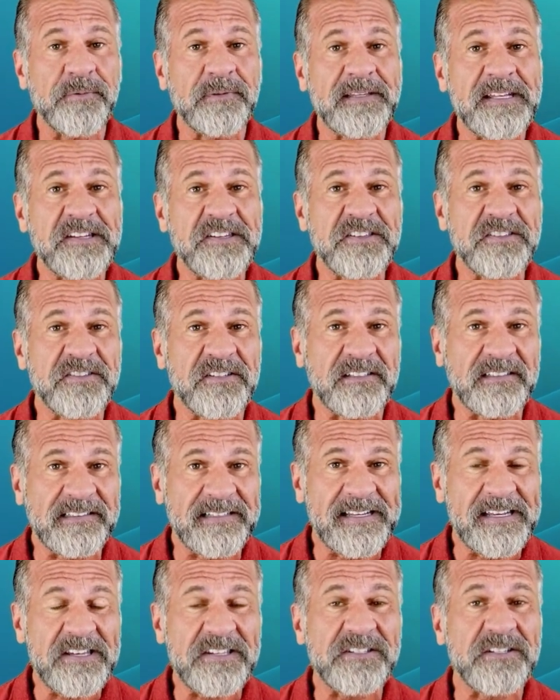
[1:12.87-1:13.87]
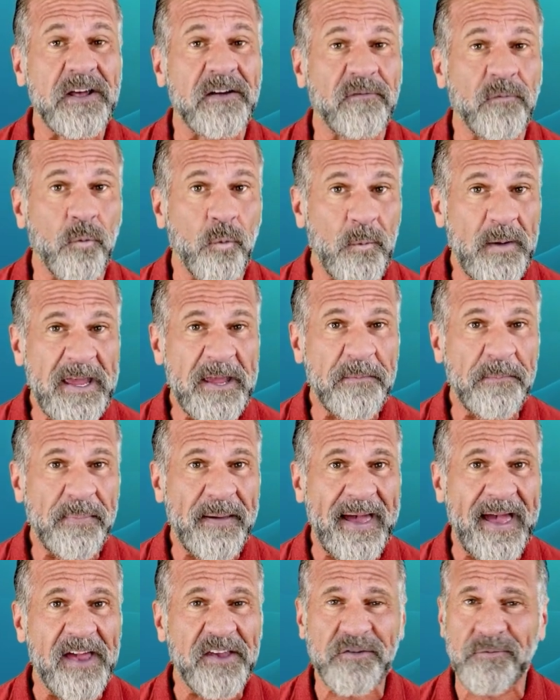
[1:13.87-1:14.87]
releases a list of weak
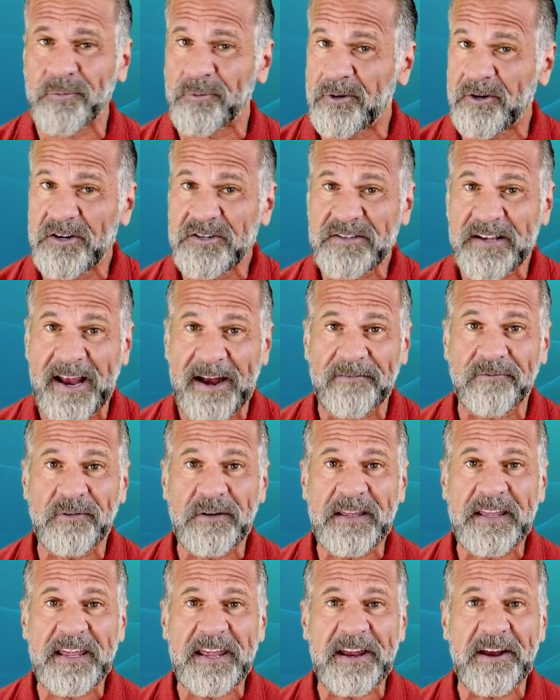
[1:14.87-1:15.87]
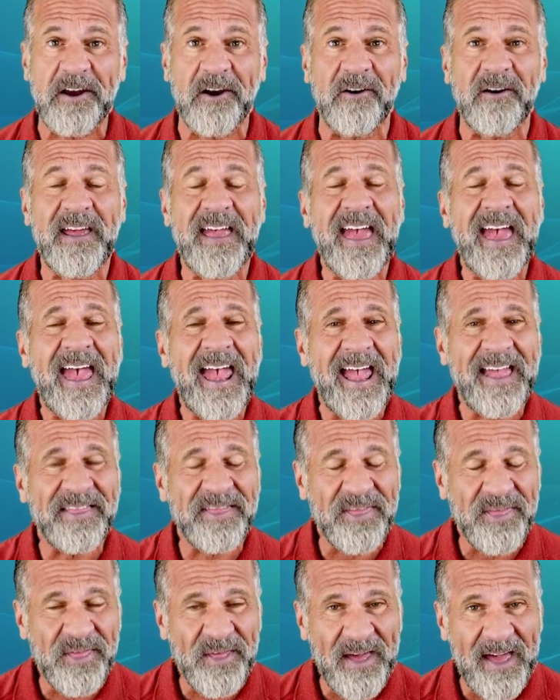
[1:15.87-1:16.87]
passwords every year,
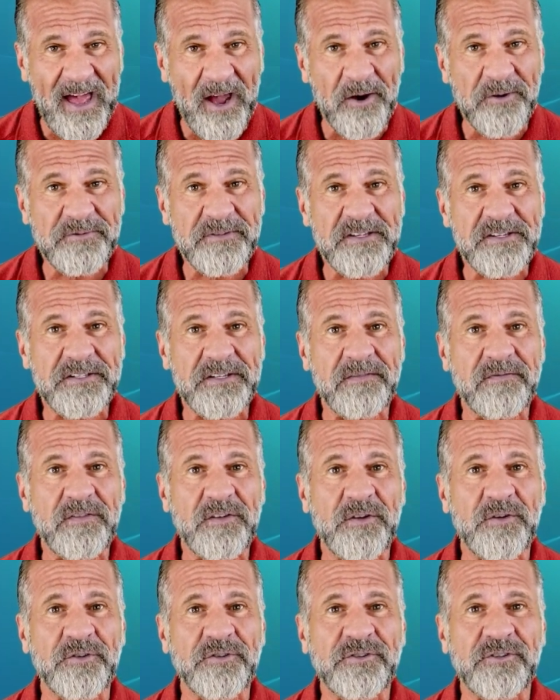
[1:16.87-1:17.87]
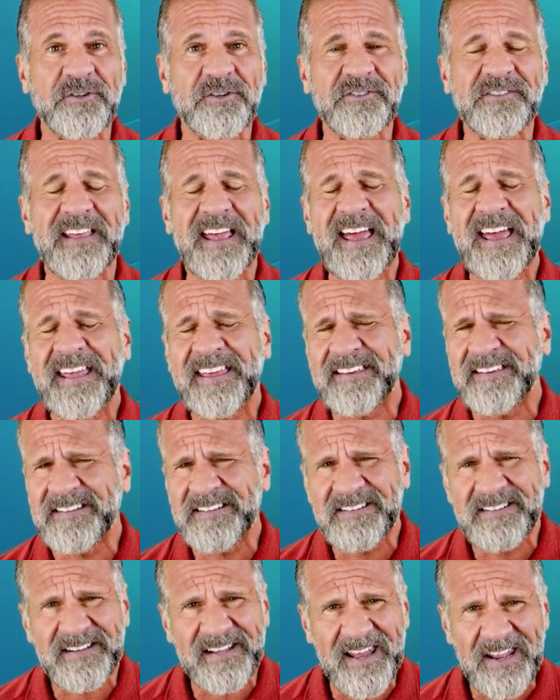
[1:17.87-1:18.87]
and thousands of users
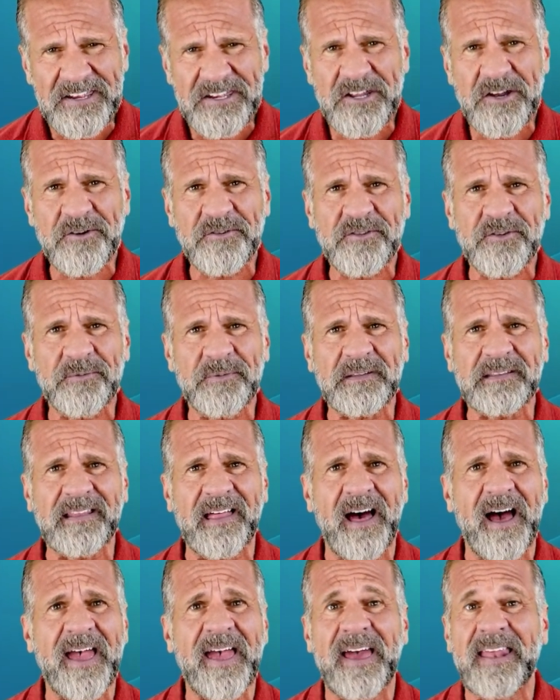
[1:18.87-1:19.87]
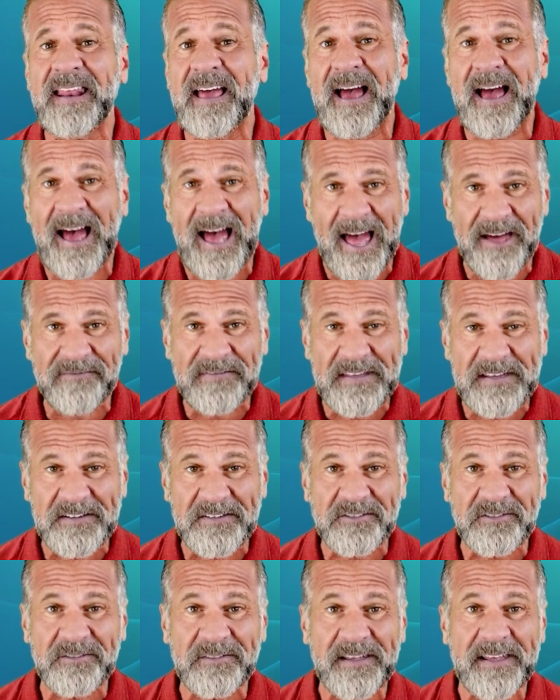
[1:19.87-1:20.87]
continue to rely on
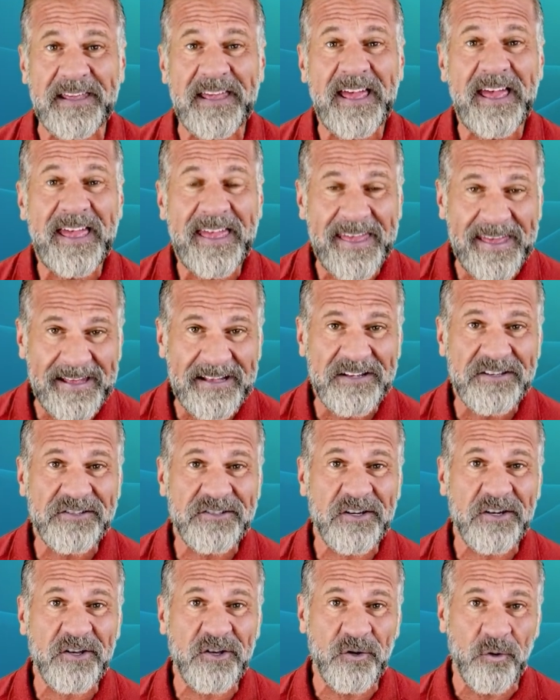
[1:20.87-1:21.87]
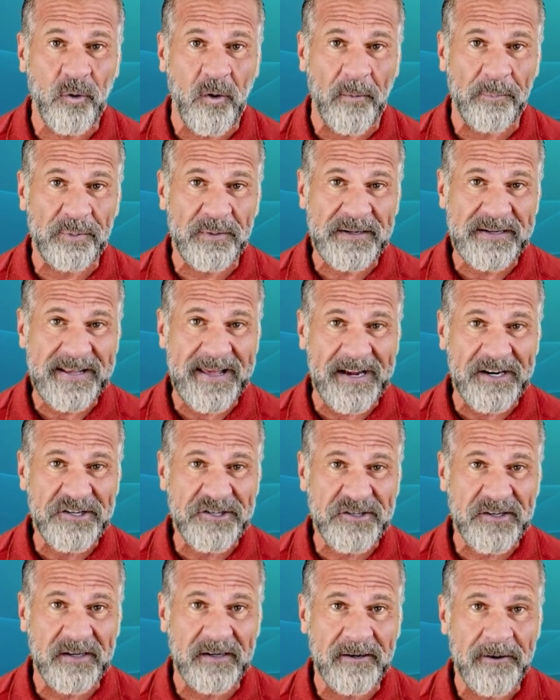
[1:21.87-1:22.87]
obviously insecure
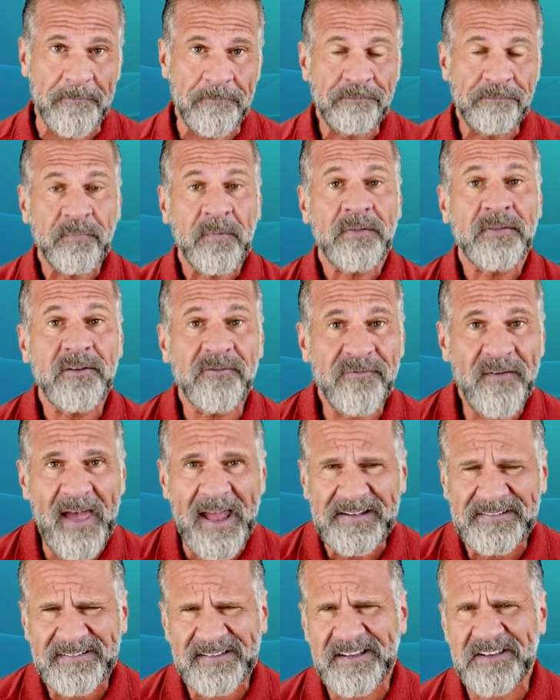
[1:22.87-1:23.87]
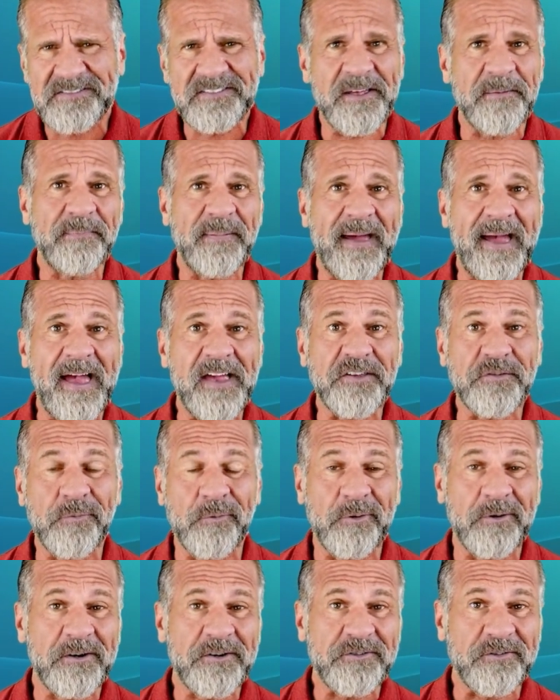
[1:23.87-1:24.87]
protection. The fact is that
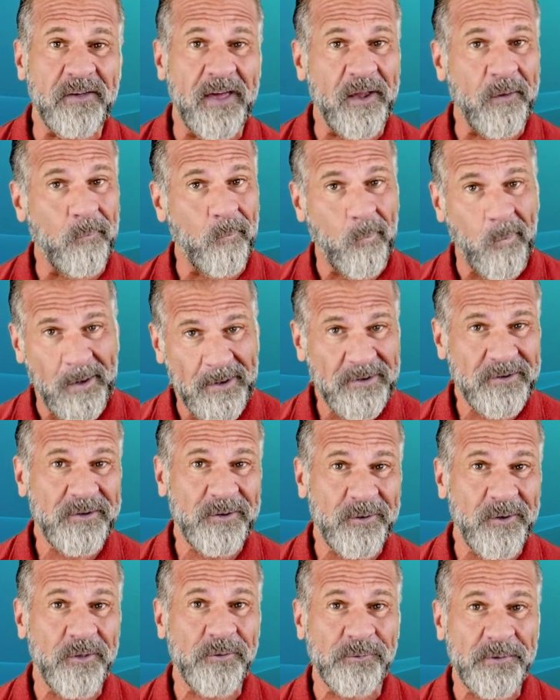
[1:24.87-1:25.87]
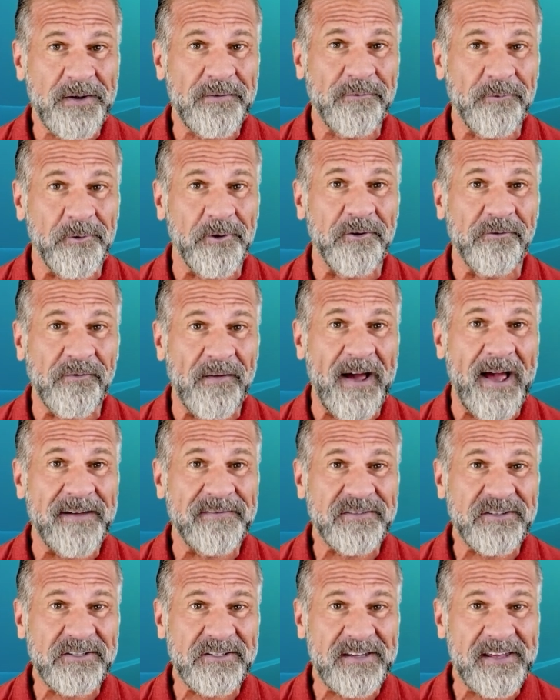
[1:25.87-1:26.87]
passwords like one two three four
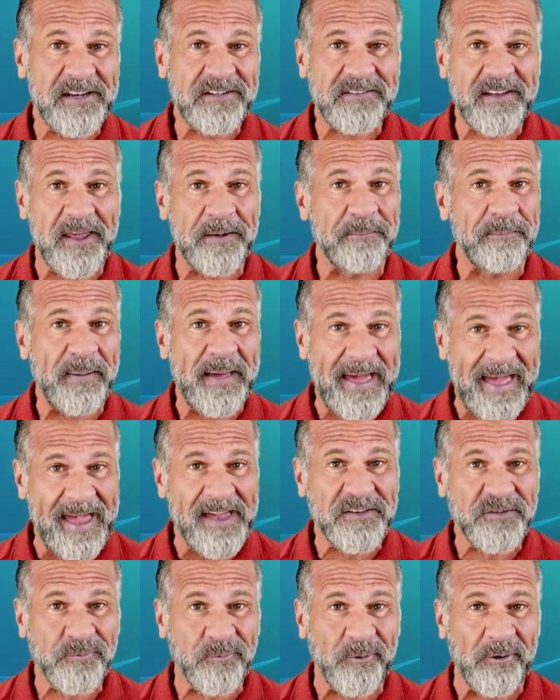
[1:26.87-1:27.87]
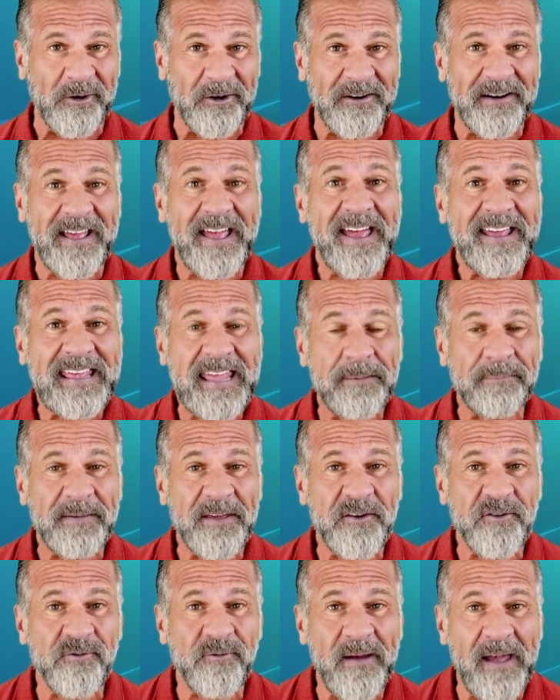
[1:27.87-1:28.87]
five six and password can
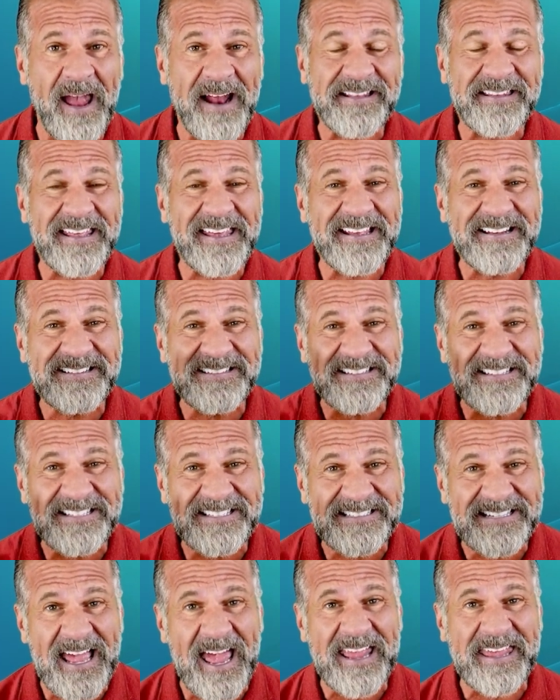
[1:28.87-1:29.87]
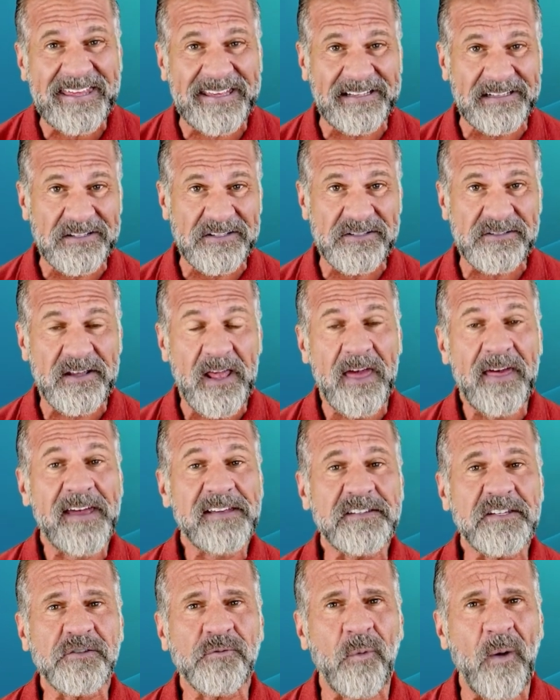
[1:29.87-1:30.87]
be cracked in seconds.
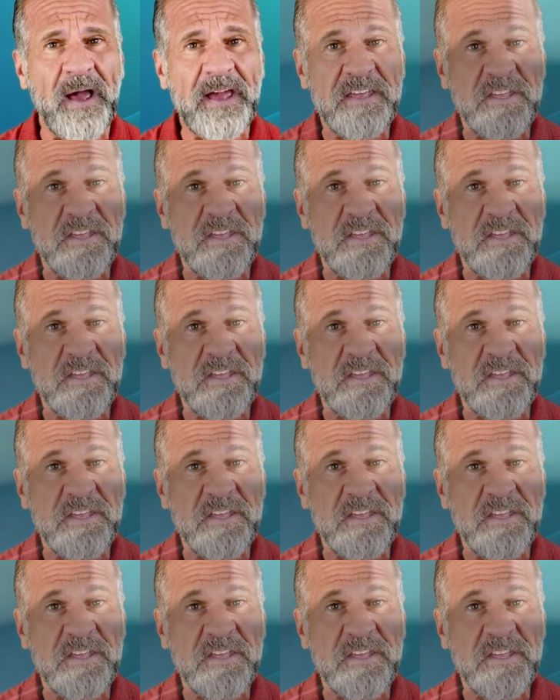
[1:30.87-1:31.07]
This is why